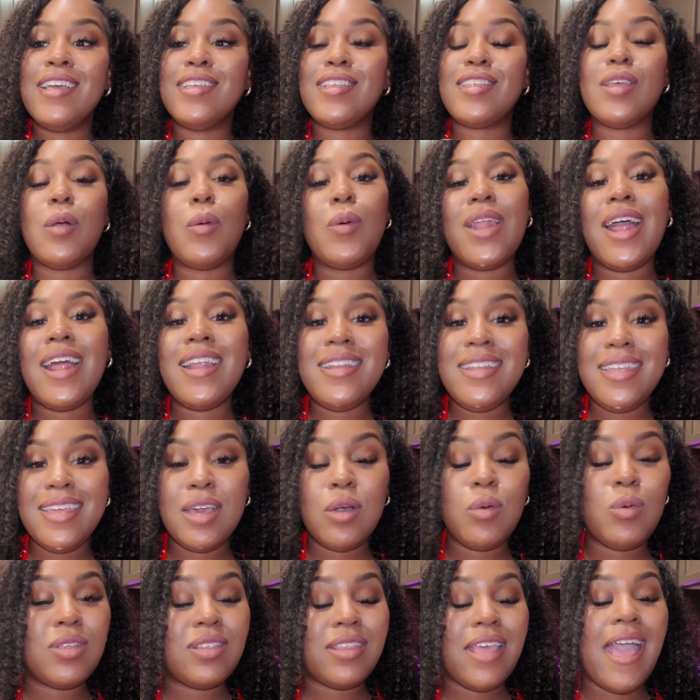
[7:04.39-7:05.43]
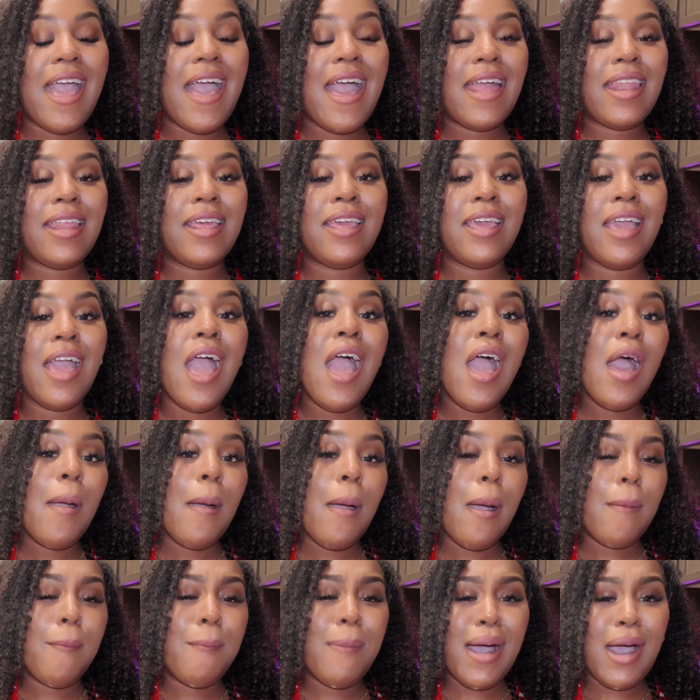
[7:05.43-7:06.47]
So what I did was added
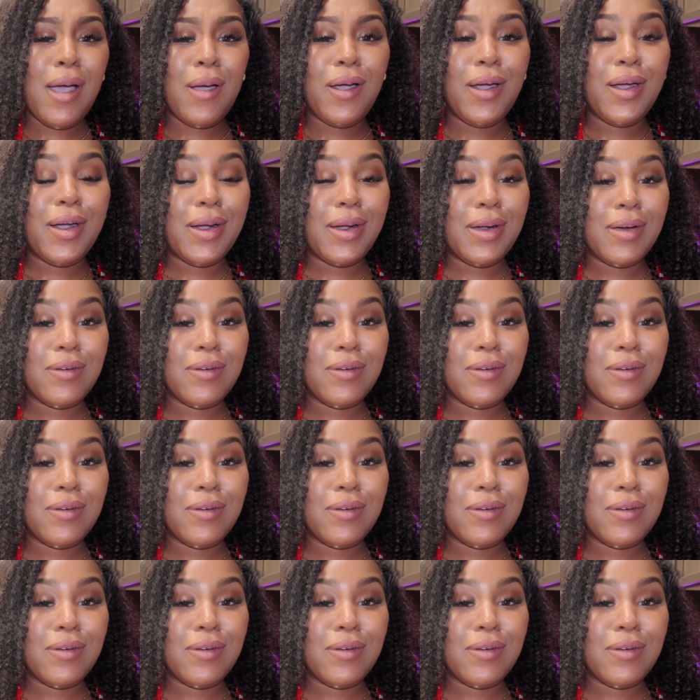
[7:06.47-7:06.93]
about